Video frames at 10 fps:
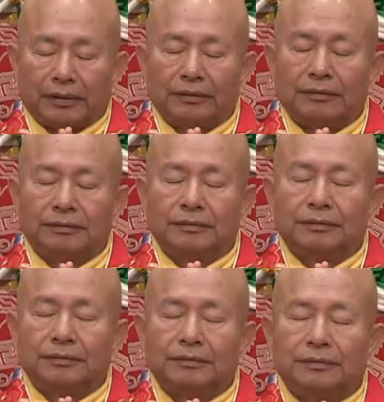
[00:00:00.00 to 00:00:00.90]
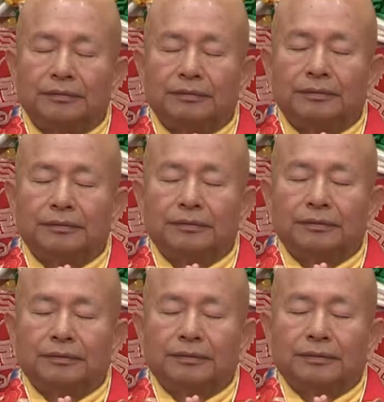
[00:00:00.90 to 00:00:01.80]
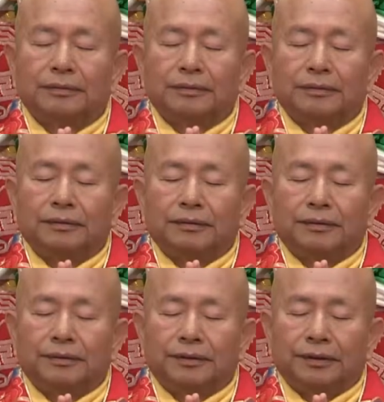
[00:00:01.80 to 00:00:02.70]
Homage to the three jewels of the altar.